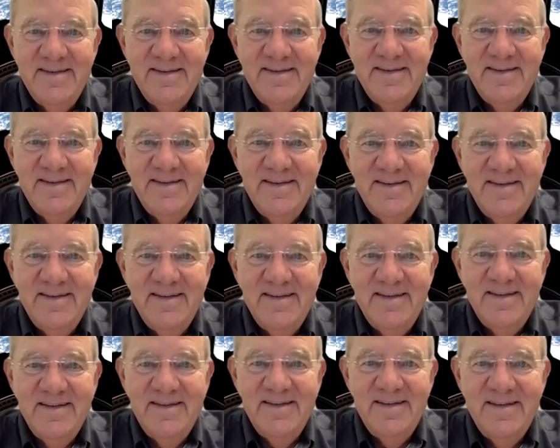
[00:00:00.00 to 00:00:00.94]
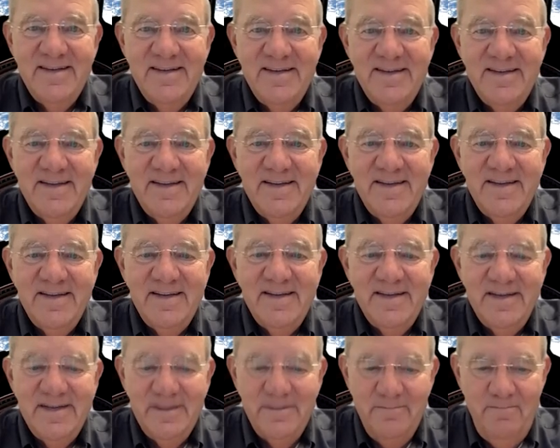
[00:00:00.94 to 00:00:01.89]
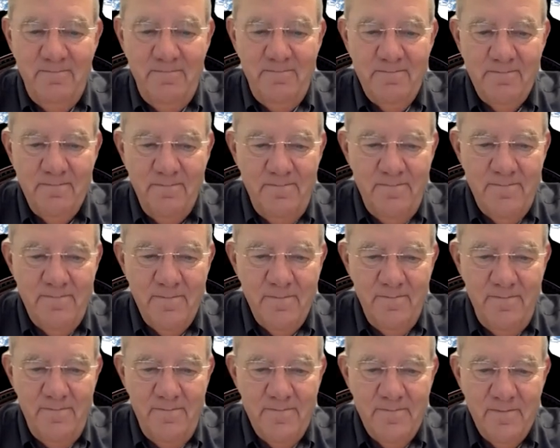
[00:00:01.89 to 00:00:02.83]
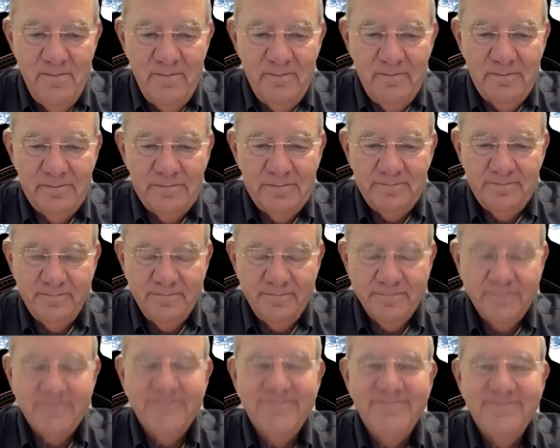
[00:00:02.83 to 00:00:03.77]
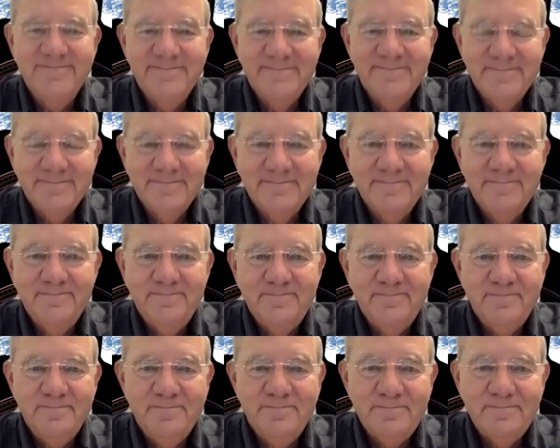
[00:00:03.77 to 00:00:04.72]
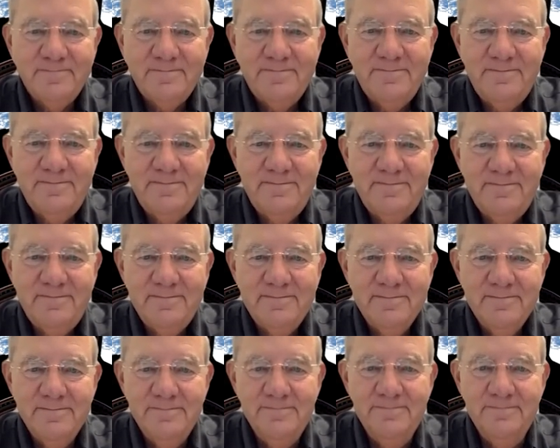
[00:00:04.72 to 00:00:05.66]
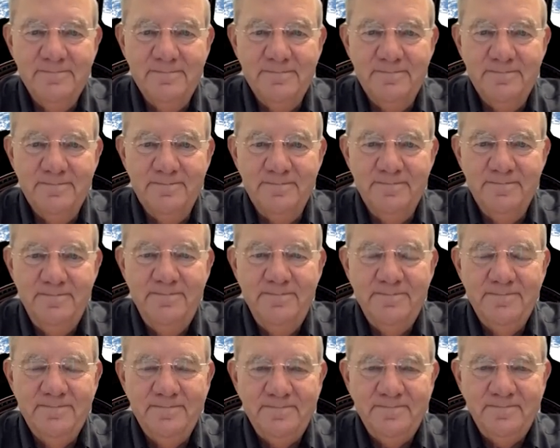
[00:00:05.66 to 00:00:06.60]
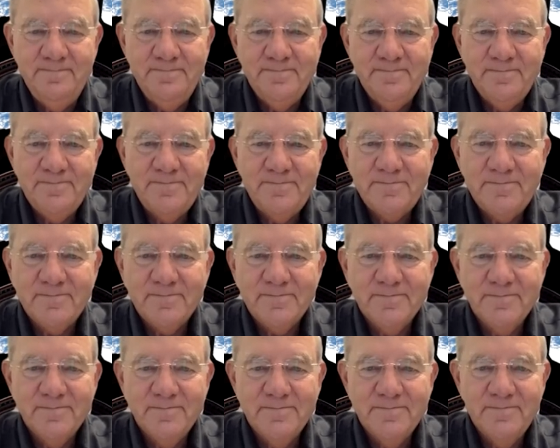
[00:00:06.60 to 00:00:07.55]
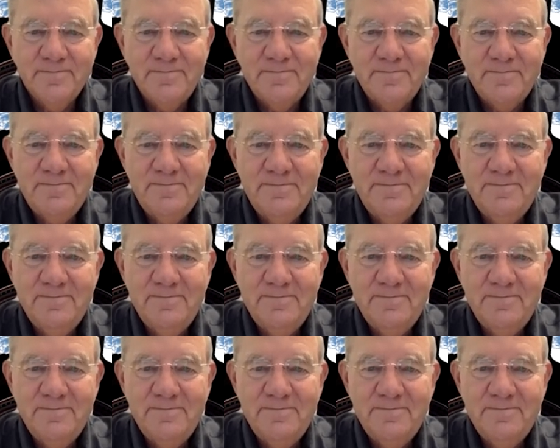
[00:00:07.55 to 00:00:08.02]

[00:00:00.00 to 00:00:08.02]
[no speech]